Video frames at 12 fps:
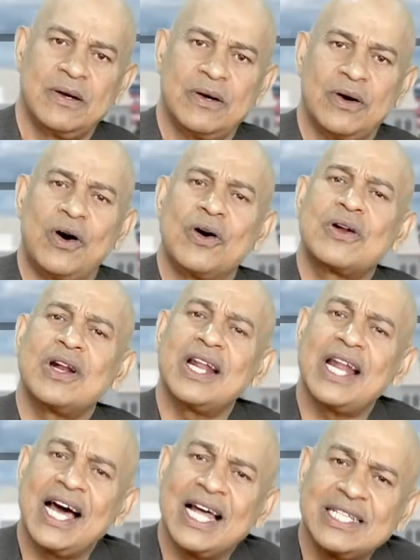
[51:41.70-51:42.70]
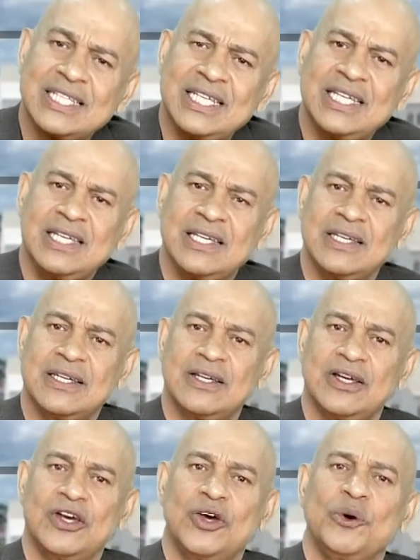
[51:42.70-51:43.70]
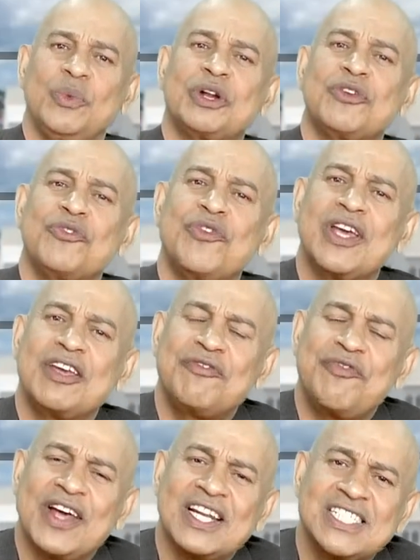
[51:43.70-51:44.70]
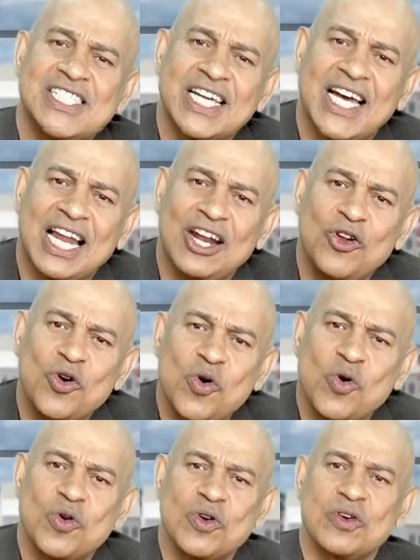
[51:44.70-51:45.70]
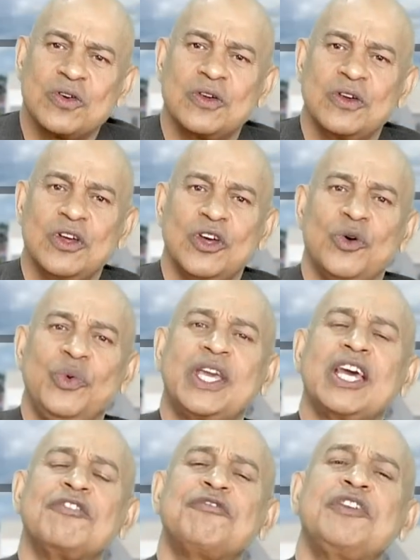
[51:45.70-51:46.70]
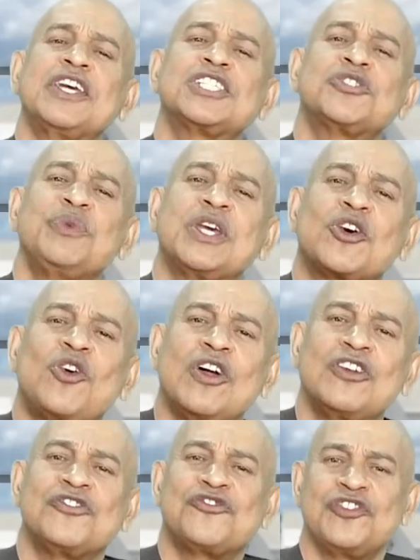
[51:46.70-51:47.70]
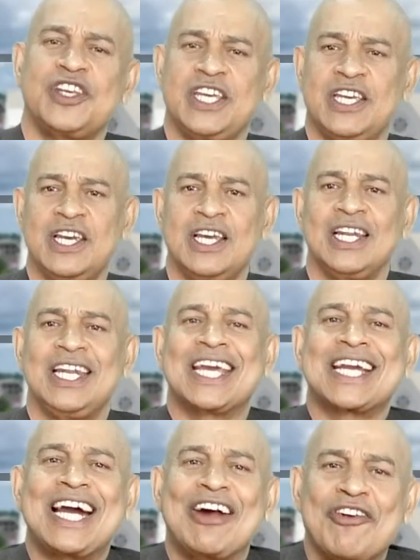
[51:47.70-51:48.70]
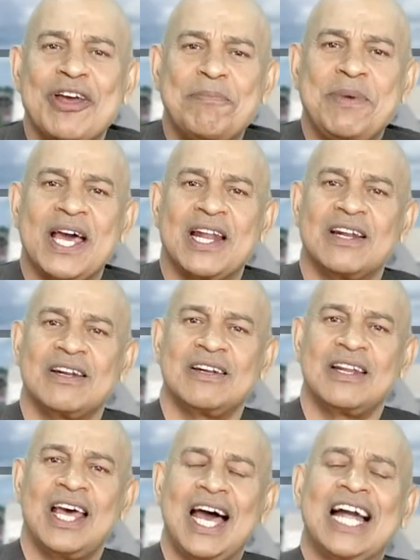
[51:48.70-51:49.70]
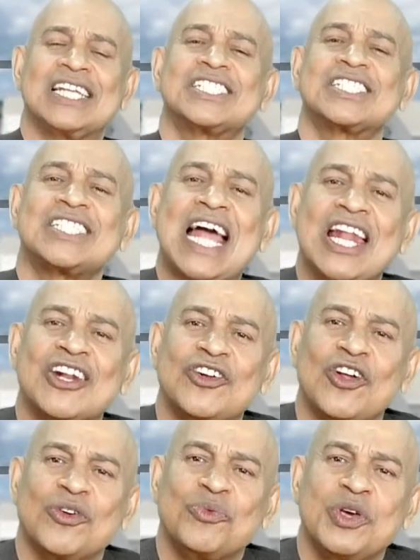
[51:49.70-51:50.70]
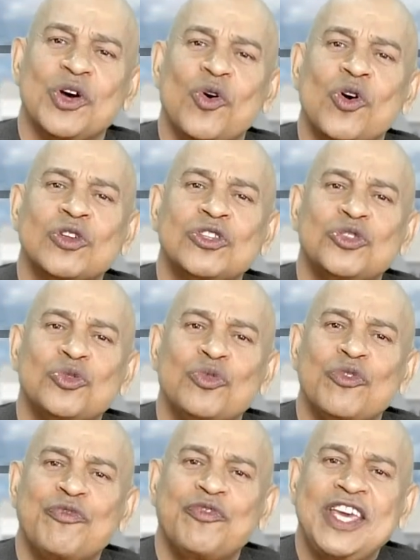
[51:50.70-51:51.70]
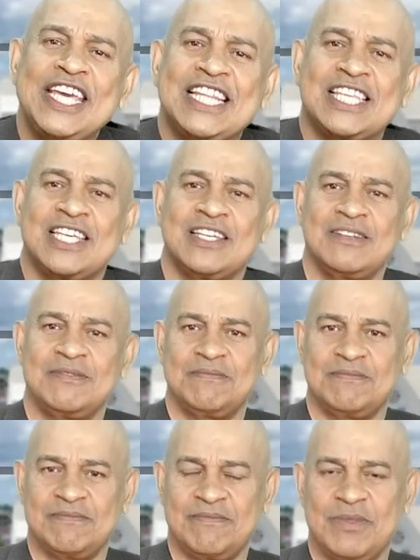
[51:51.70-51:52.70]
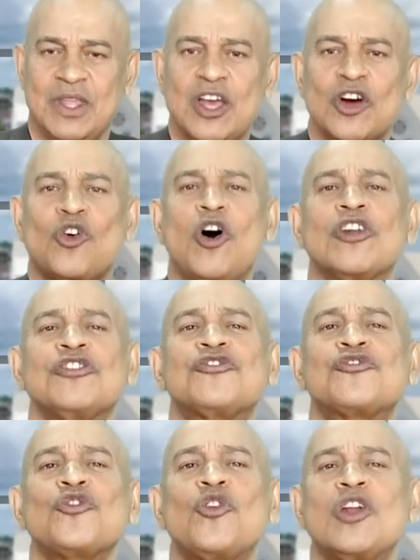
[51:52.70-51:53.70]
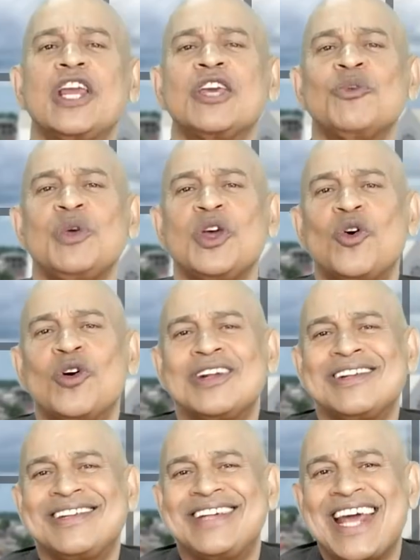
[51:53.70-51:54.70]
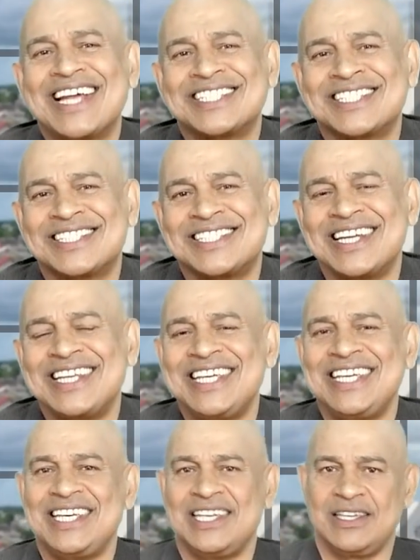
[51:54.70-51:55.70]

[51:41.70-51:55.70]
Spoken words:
Uncle and auntie, with ring fencing alone, we can fix we country, the Caribbean, and stand on we own 2 feet, controlling we own destiny.